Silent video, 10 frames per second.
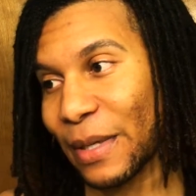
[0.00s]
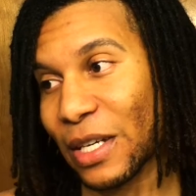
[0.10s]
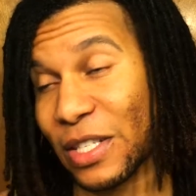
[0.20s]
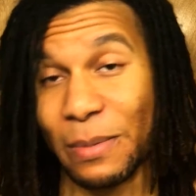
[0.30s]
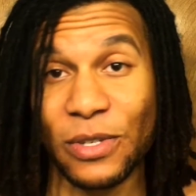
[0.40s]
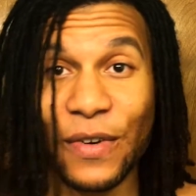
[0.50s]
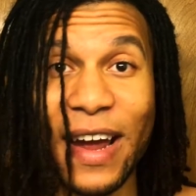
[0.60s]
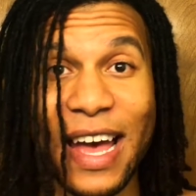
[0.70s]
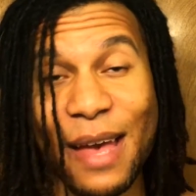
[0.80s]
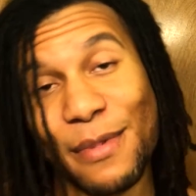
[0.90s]

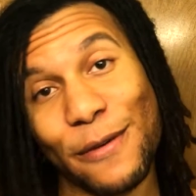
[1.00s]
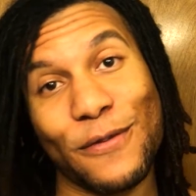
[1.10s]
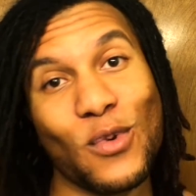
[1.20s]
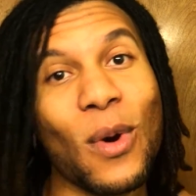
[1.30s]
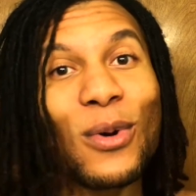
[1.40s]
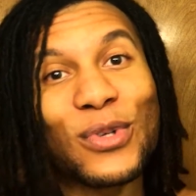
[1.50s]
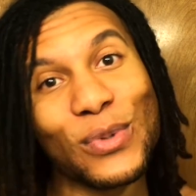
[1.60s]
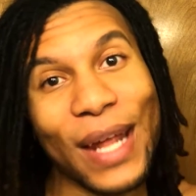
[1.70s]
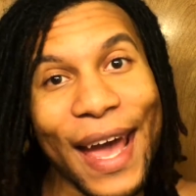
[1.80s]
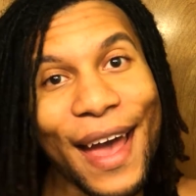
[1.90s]
Subscribe if you want to
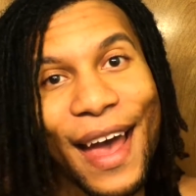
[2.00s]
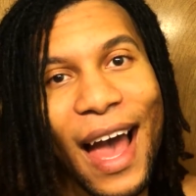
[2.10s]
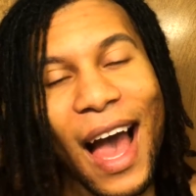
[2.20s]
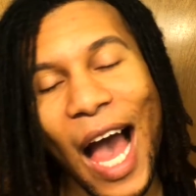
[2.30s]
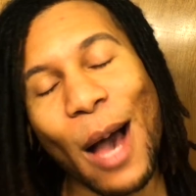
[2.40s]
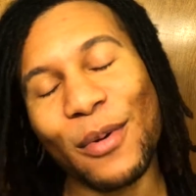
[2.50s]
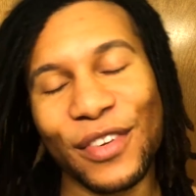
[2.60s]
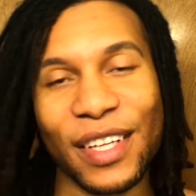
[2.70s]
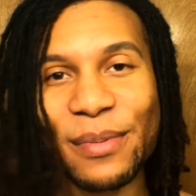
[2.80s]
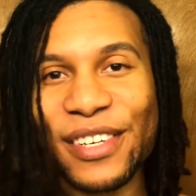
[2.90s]
do that. I would
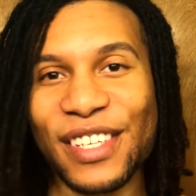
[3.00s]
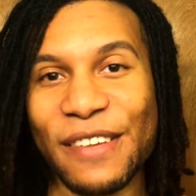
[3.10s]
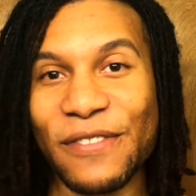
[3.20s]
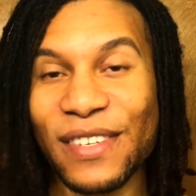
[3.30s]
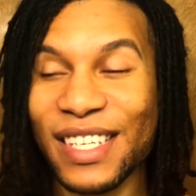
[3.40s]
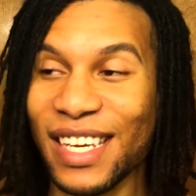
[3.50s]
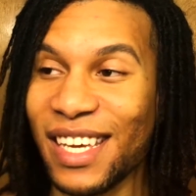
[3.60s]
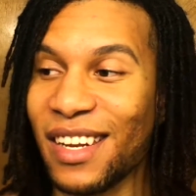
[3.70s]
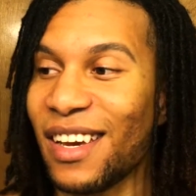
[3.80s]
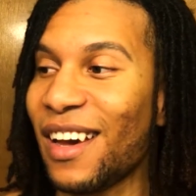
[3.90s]
really appreciate if you
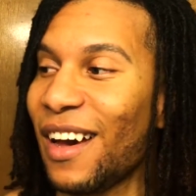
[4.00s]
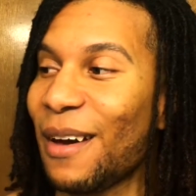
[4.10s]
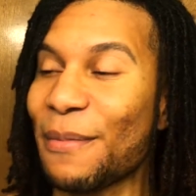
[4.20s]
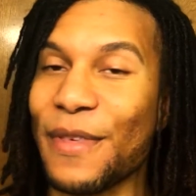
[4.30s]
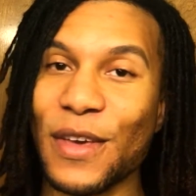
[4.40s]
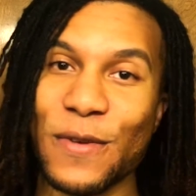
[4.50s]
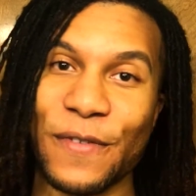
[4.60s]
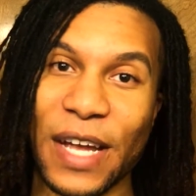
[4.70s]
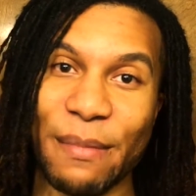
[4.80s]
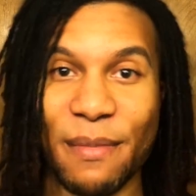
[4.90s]
did. Thank you
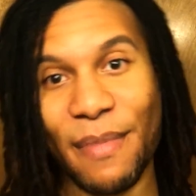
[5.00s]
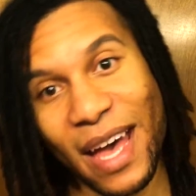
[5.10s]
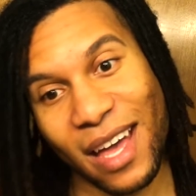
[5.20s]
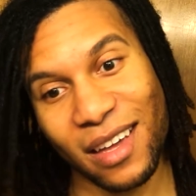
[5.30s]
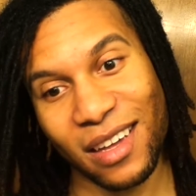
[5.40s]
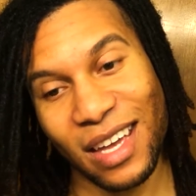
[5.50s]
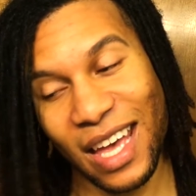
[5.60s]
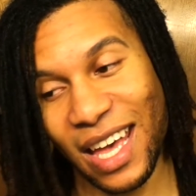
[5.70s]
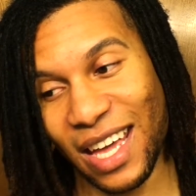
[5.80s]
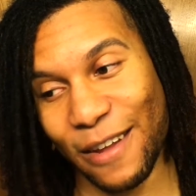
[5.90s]
for coming back.
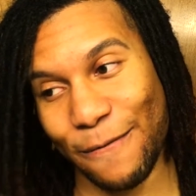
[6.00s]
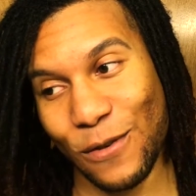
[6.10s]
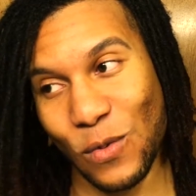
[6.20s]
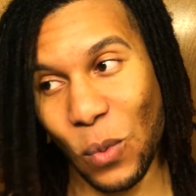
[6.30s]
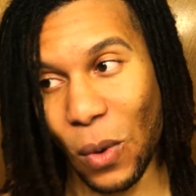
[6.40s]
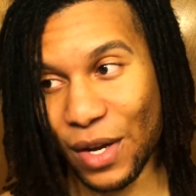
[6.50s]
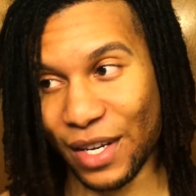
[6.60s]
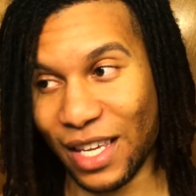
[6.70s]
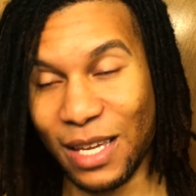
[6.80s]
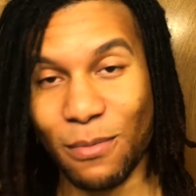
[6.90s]
And if you want
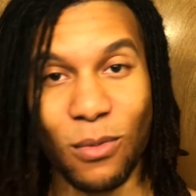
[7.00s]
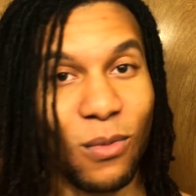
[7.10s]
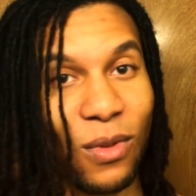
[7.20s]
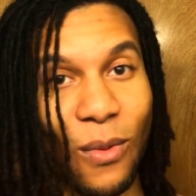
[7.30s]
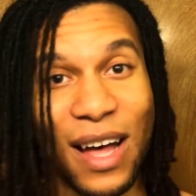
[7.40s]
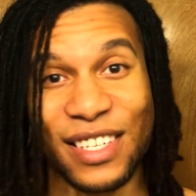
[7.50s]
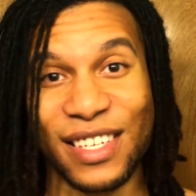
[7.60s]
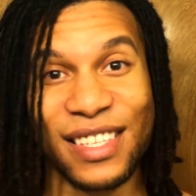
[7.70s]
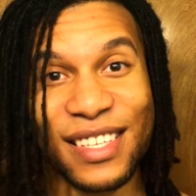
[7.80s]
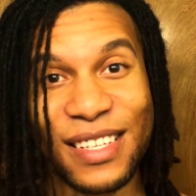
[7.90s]
to keep
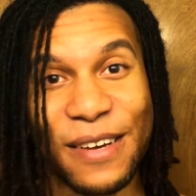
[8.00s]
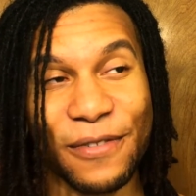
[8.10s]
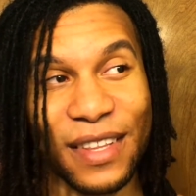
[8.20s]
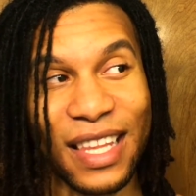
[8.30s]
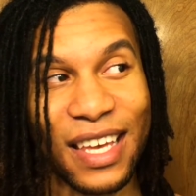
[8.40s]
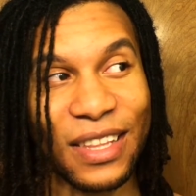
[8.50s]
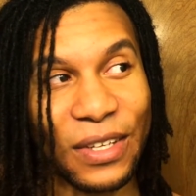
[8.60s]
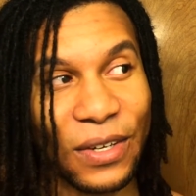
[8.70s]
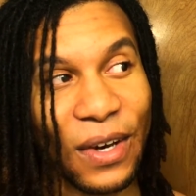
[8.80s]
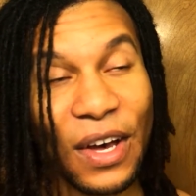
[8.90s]
watching this stuff or get a
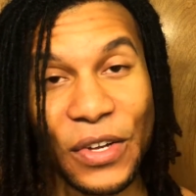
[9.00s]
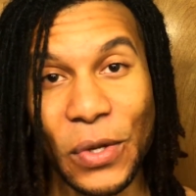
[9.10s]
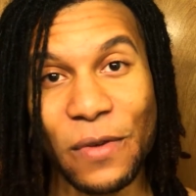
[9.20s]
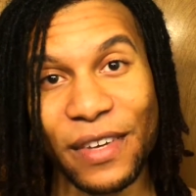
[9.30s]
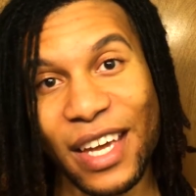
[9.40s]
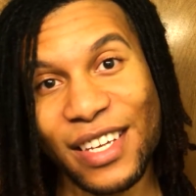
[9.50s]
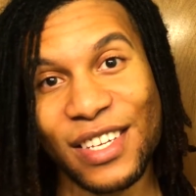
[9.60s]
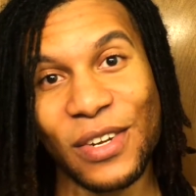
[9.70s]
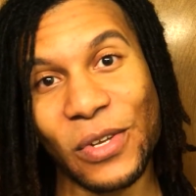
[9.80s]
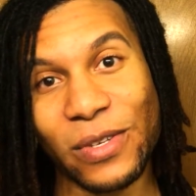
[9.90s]
little
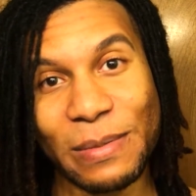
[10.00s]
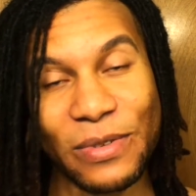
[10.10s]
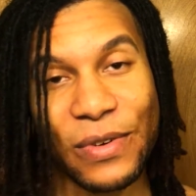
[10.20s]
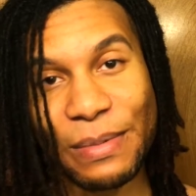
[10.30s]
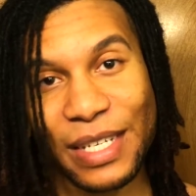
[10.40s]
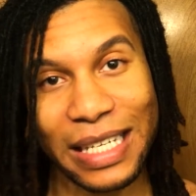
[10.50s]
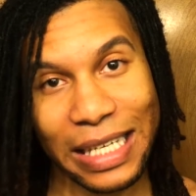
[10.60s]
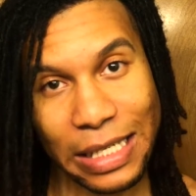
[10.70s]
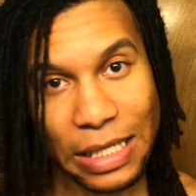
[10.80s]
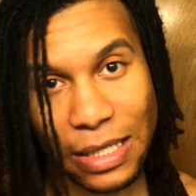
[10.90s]
notification on your subscription
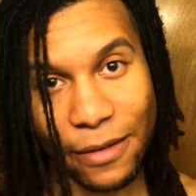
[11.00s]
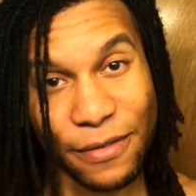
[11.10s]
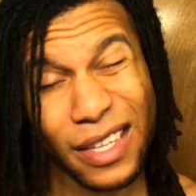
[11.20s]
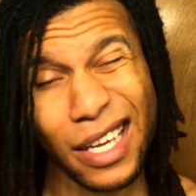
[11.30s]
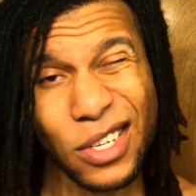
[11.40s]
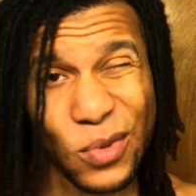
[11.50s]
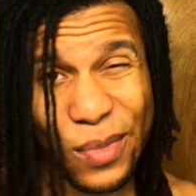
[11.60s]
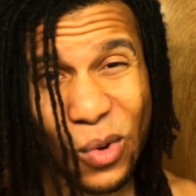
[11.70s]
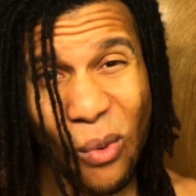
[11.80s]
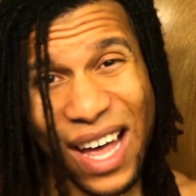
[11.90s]
list of things you'd
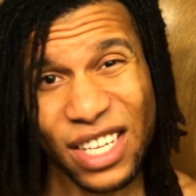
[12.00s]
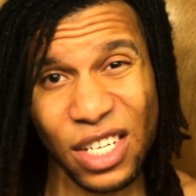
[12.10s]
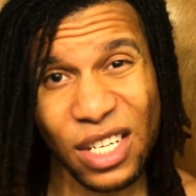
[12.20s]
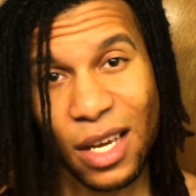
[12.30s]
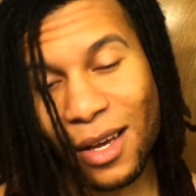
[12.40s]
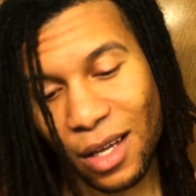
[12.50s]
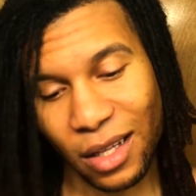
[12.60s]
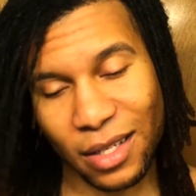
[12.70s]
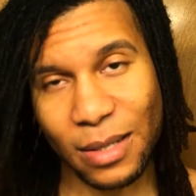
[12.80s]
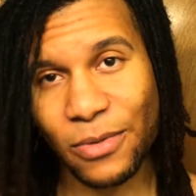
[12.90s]
be watching,
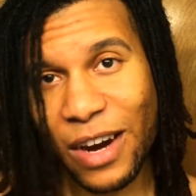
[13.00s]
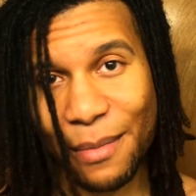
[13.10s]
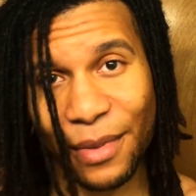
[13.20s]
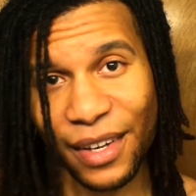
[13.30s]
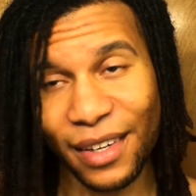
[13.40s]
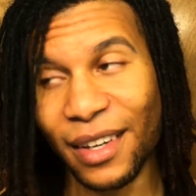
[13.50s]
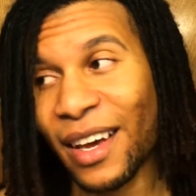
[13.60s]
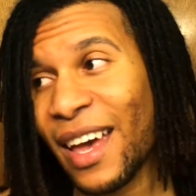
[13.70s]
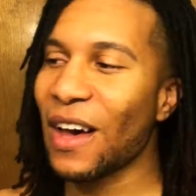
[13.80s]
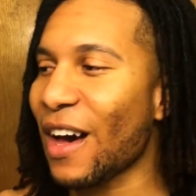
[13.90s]
click the subscribe button.
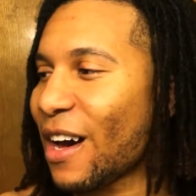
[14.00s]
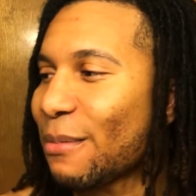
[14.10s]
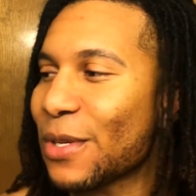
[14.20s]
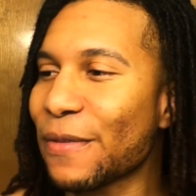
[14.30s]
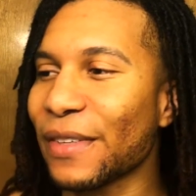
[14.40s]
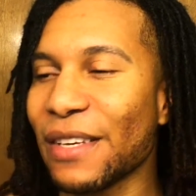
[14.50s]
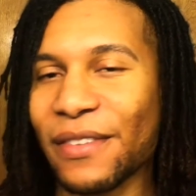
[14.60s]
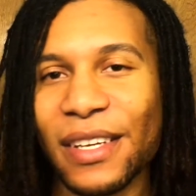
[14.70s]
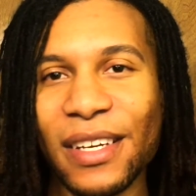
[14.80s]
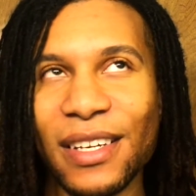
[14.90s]

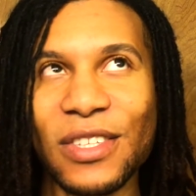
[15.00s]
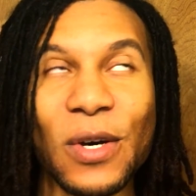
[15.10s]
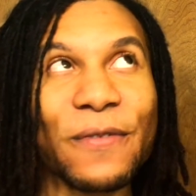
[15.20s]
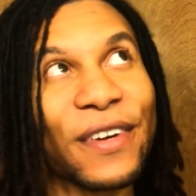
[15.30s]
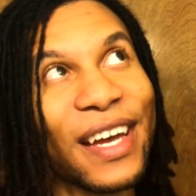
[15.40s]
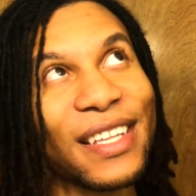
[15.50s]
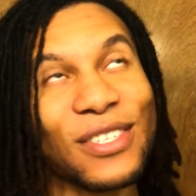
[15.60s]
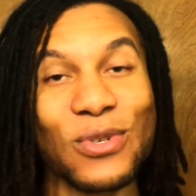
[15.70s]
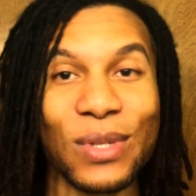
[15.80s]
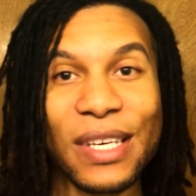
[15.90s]
Don't forget
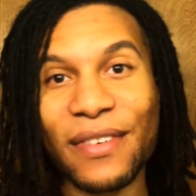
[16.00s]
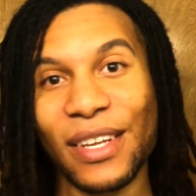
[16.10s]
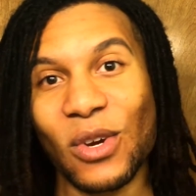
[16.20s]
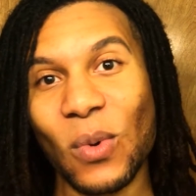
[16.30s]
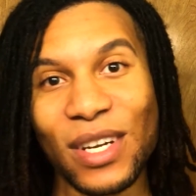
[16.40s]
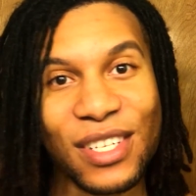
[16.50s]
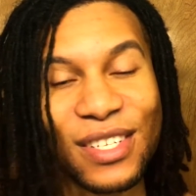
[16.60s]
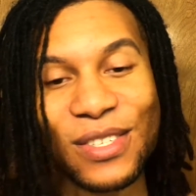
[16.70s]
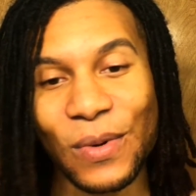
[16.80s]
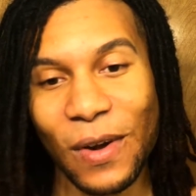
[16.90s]
to leave any
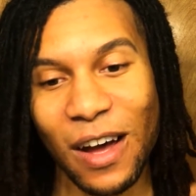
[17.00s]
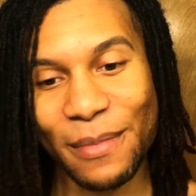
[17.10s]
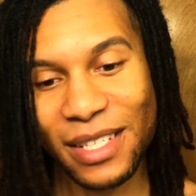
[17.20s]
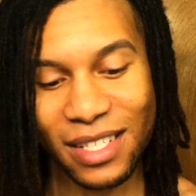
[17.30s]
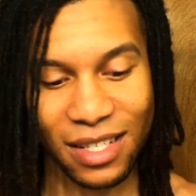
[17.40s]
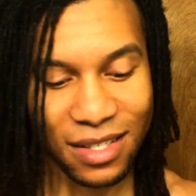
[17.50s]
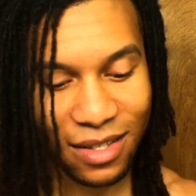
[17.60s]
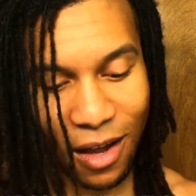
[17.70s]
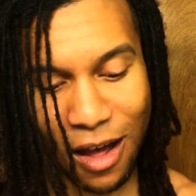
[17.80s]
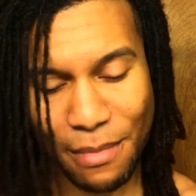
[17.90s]
questions or comments in this
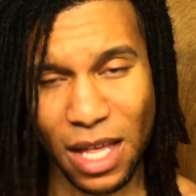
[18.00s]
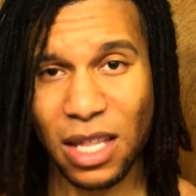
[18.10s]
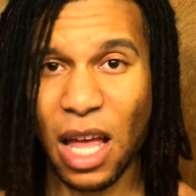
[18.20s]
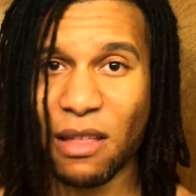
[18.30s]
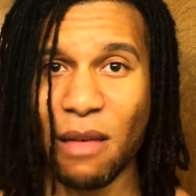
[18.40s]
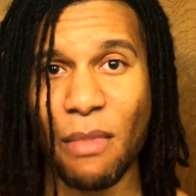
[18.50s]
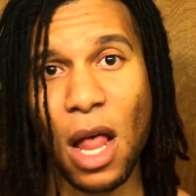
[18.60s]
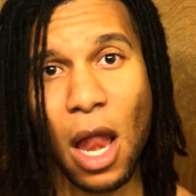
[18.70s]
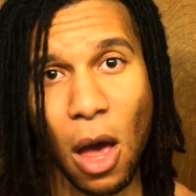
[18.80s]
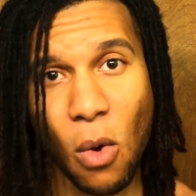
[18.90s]
comment section
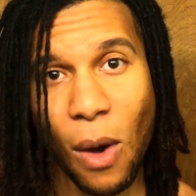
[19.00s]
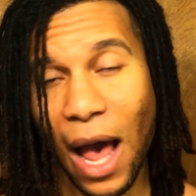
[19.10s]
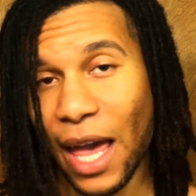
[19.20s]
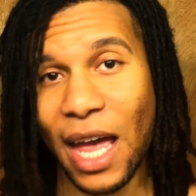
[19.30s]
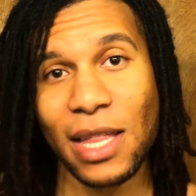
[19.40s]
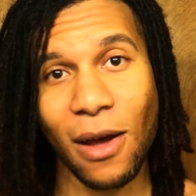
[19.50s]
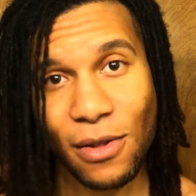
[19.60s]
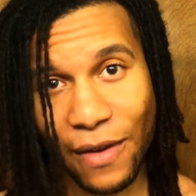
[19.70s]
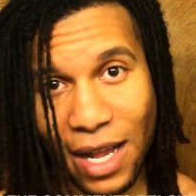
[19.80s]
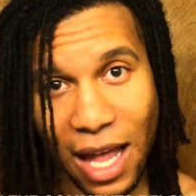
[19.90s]
below. I can't
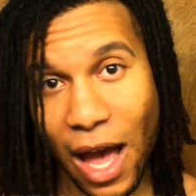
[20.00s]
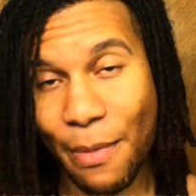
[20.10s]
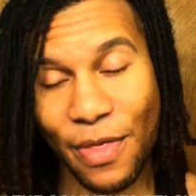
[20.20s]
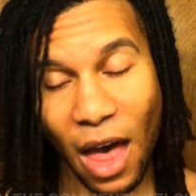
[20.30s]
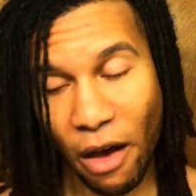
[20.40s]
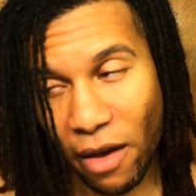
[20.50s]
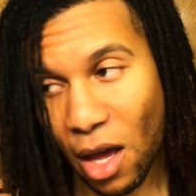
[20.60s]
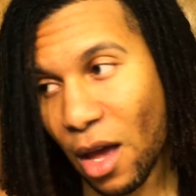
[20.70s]
talk right now, I'm tired.